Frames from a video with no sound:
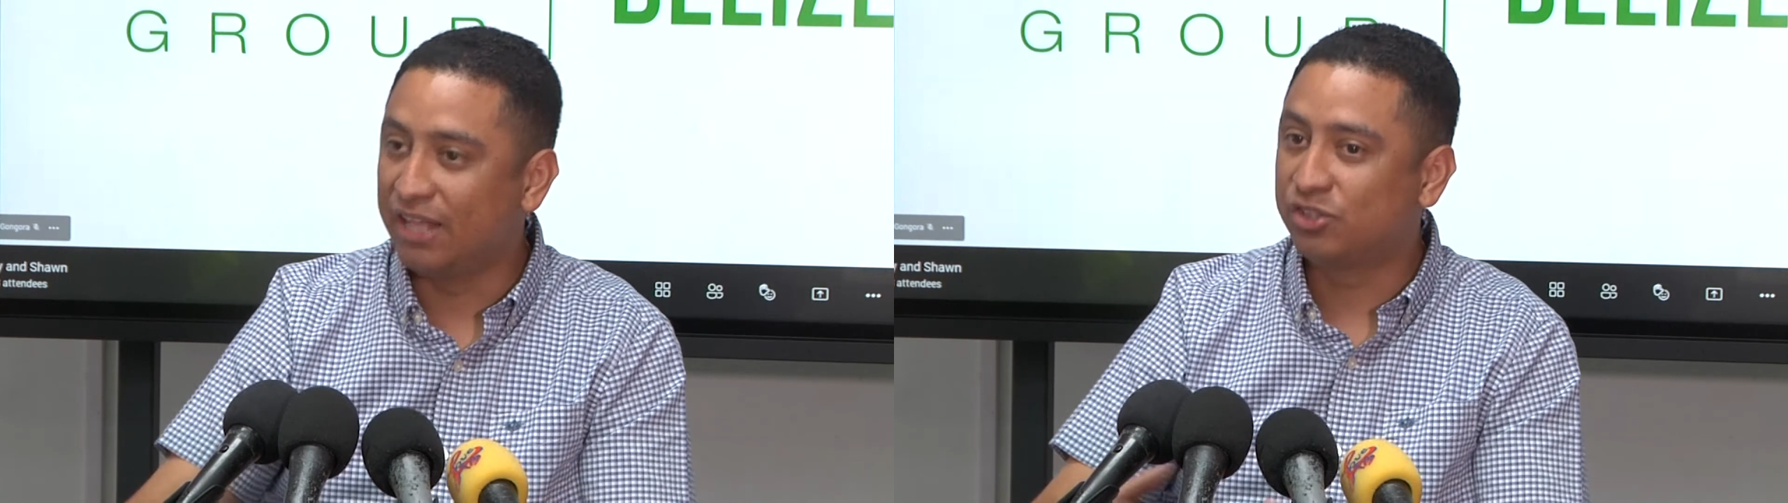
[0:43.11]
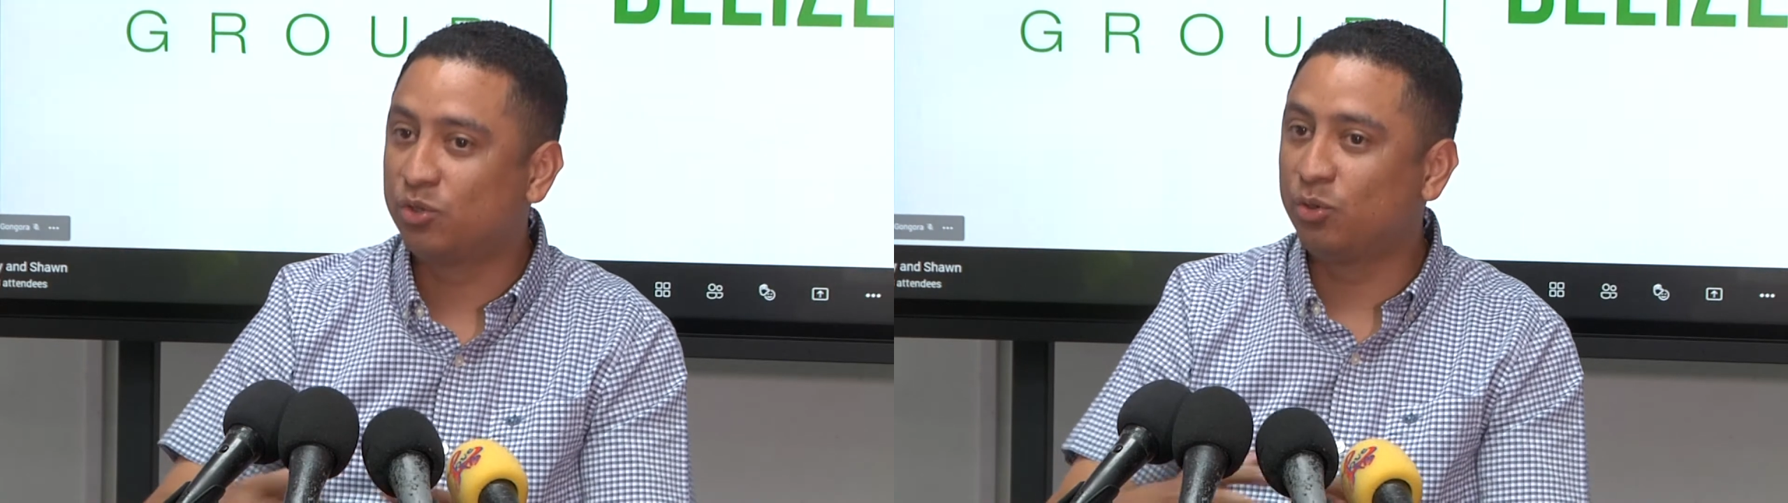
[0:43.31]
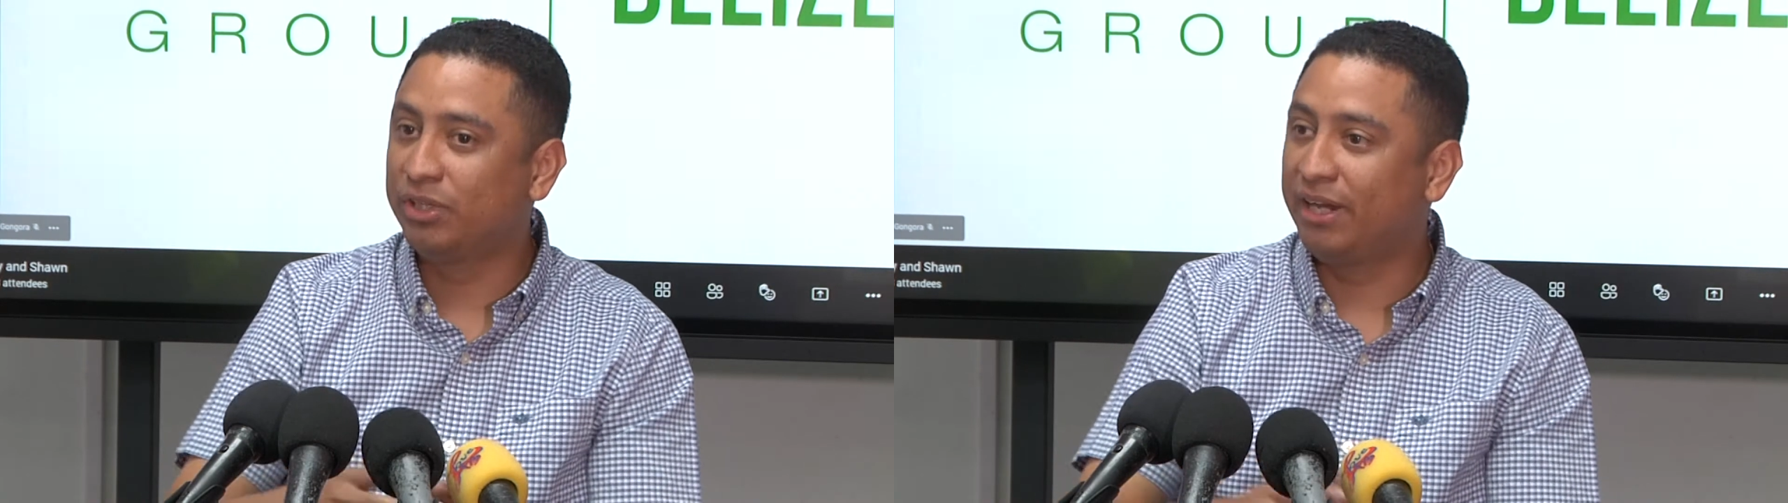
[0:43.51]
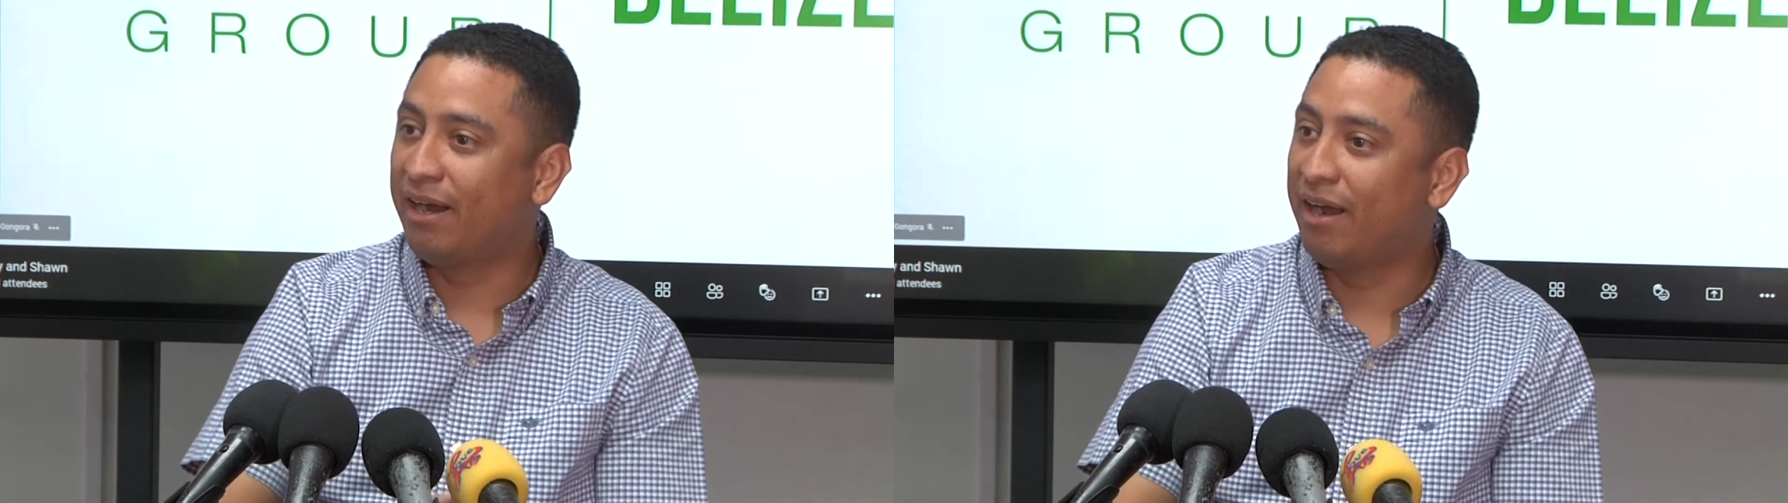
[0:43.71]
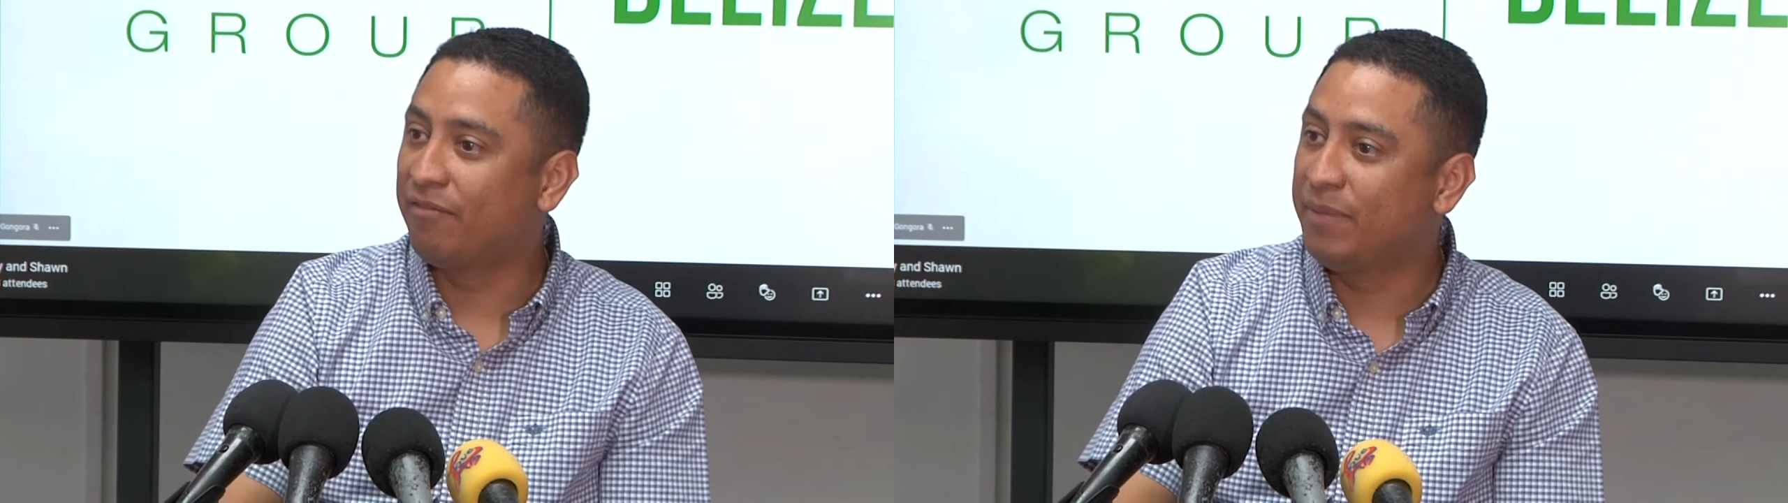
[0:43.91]
And so
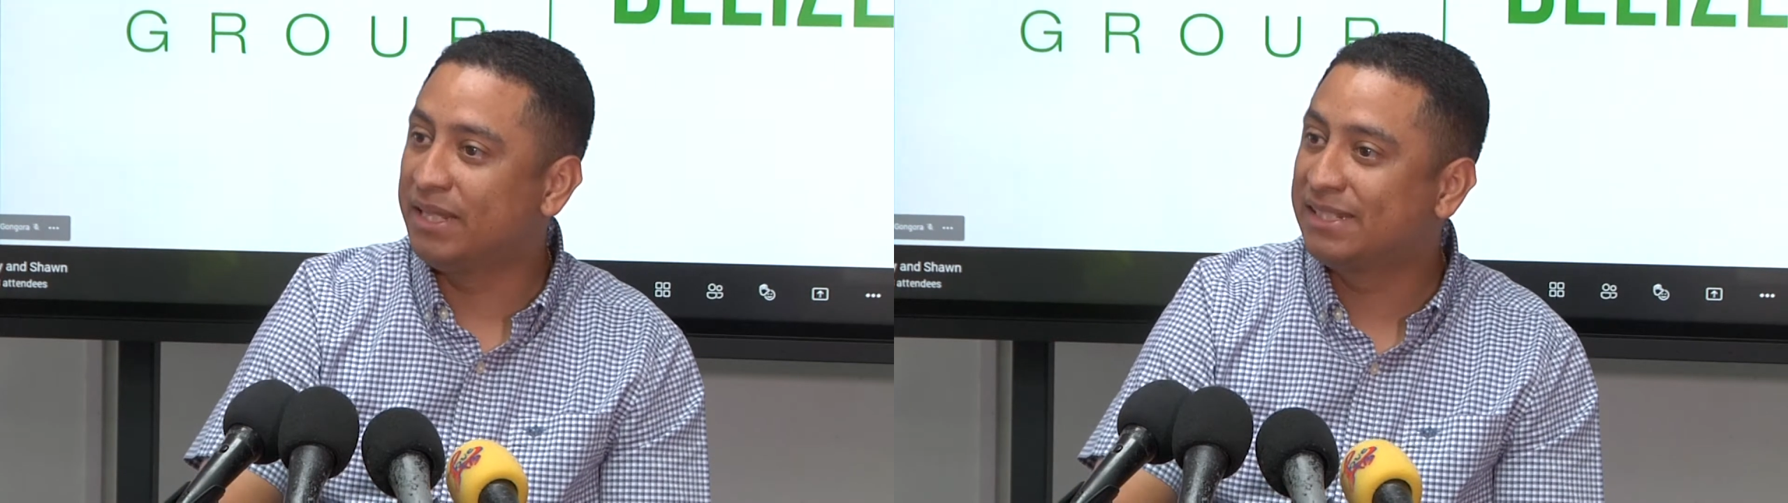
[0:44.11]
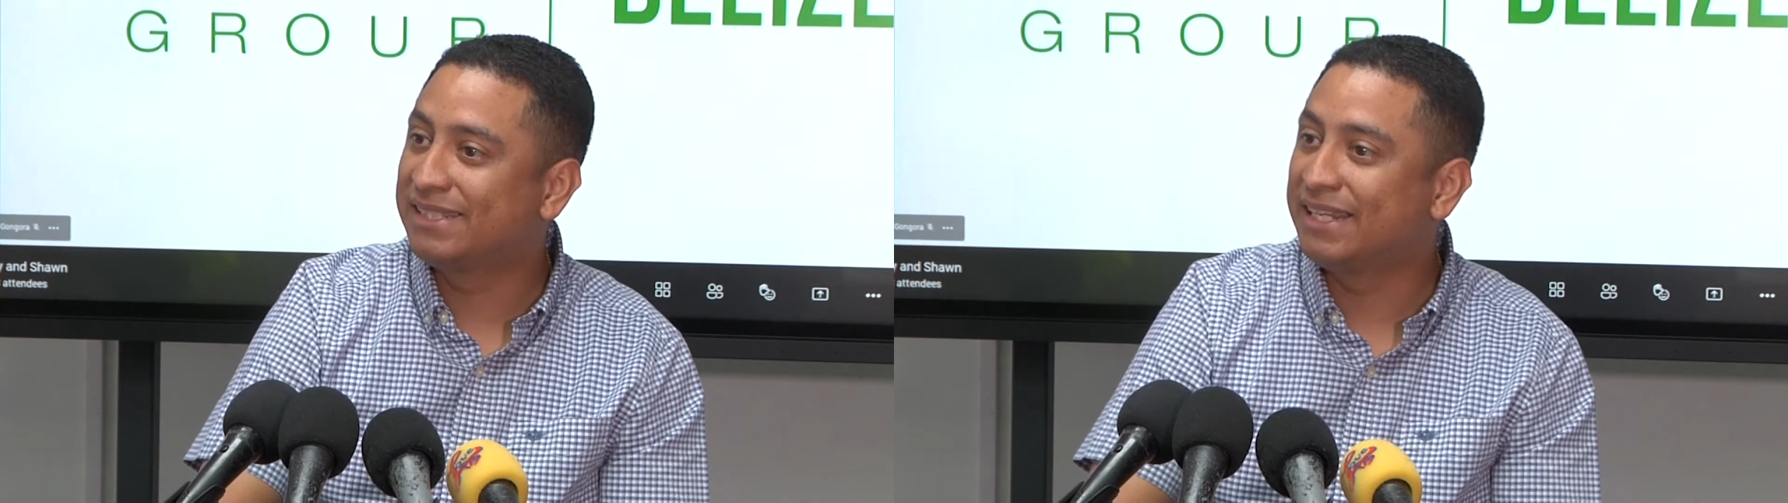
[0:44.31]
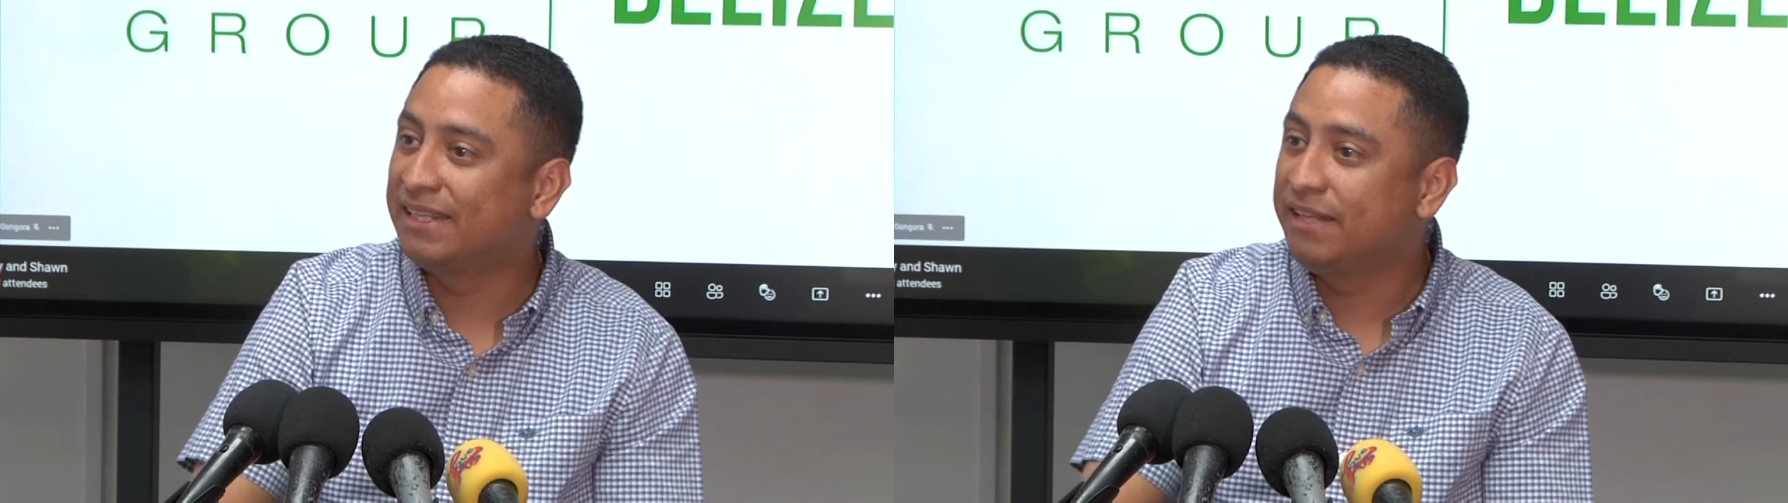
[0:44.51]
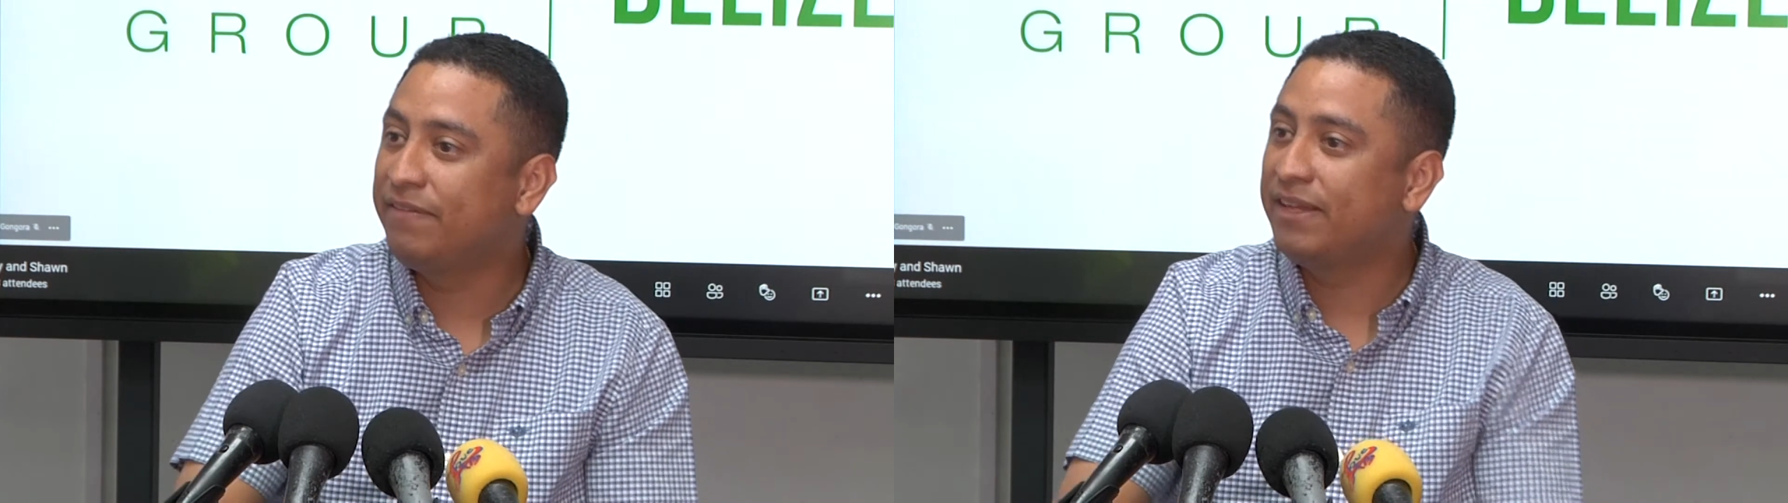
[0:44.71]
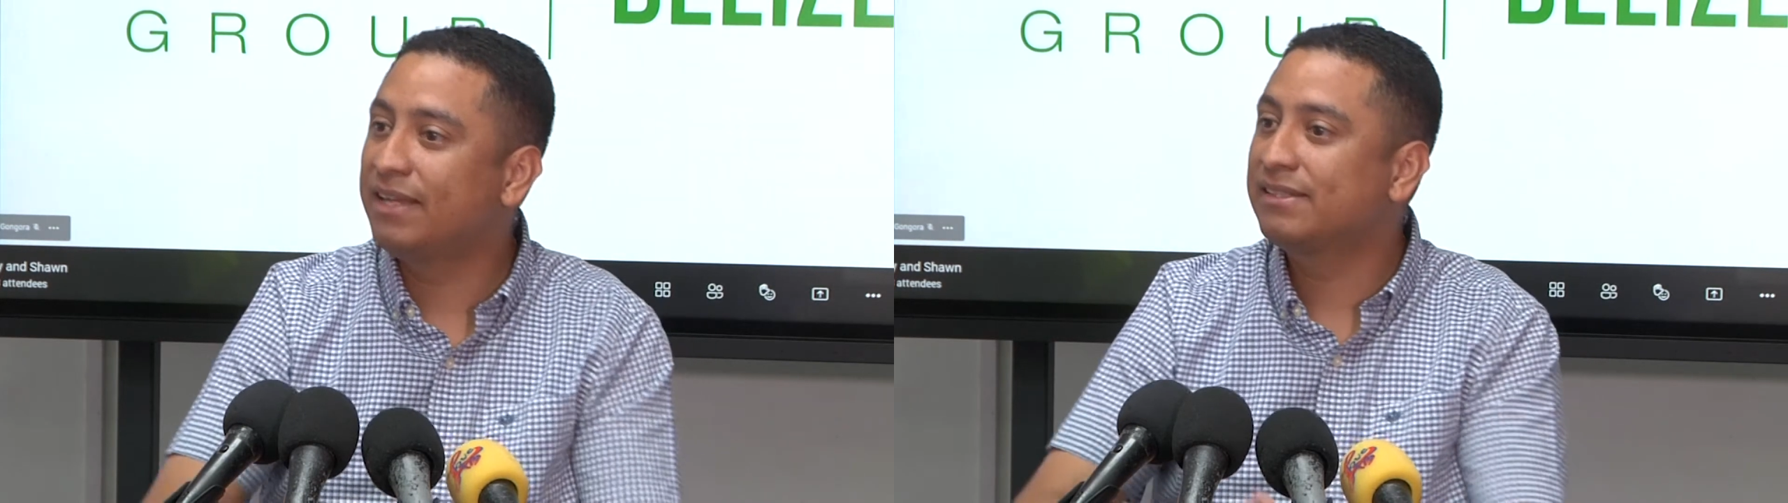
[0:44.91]
there have been
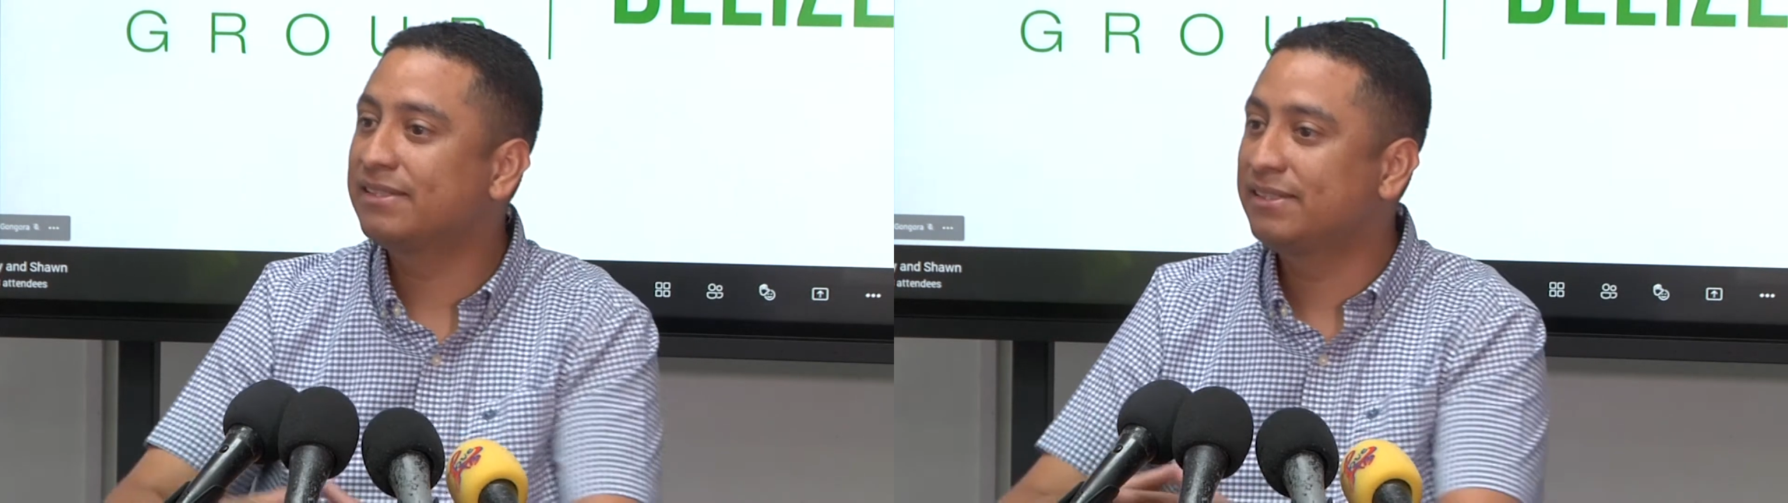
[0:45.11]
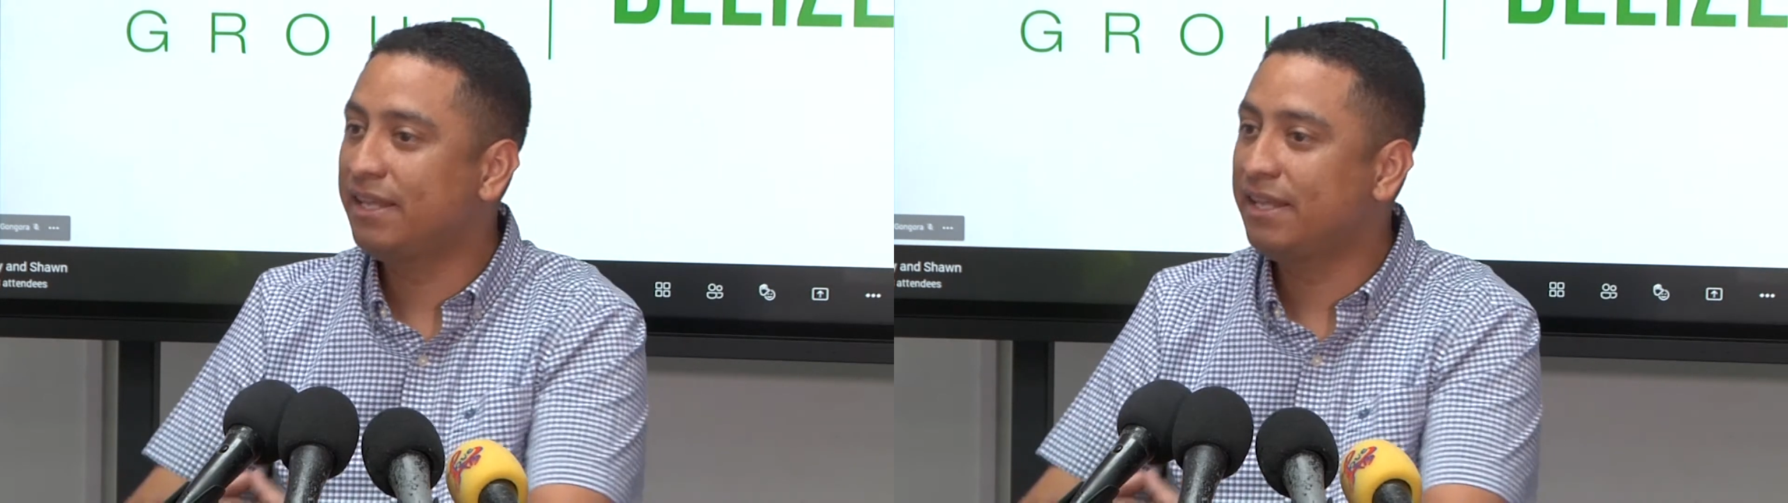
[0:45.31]
significant